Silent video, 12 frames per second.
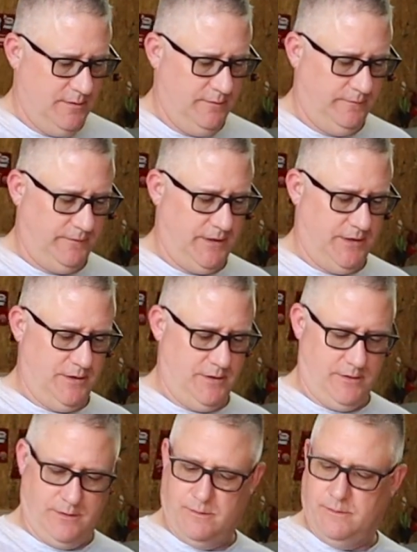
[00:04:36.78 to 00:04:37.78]

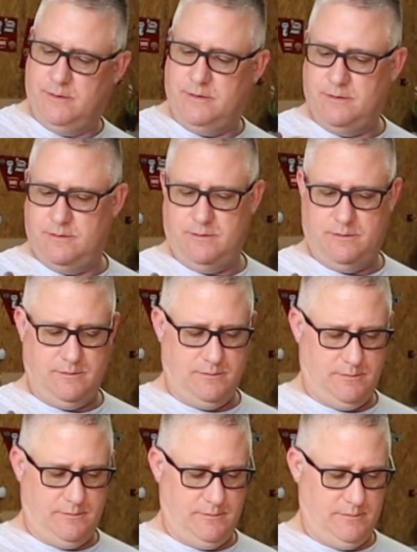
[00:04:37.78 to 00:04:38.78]
so
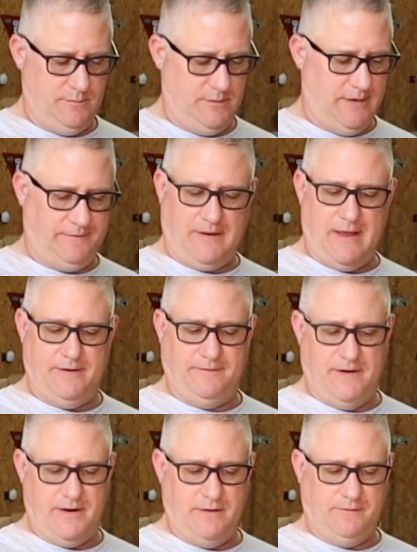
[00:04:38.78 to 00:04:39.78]
that's got to
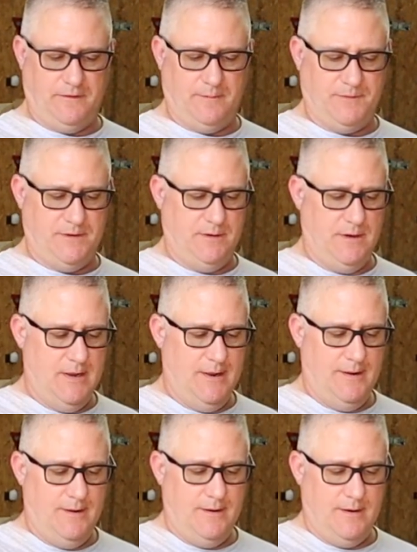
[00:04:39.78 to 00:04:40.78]
tell you something.
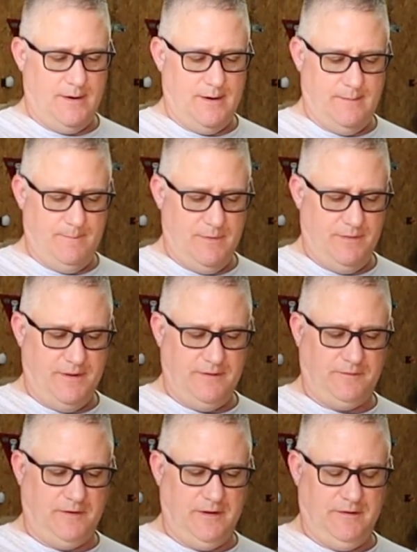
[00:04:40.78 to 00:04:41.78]

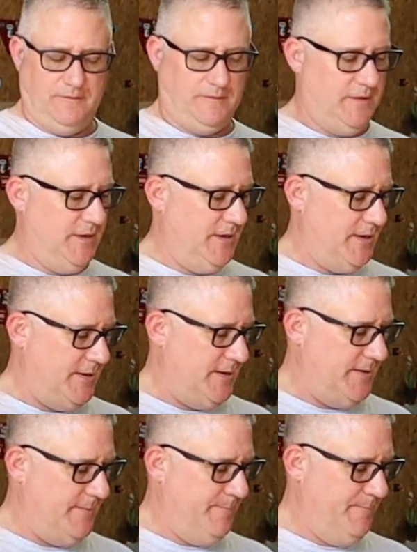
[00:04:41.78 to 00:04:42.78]
This is
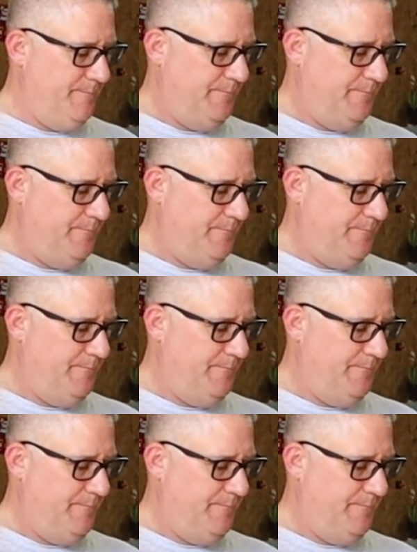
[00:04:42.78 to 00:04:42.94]
it's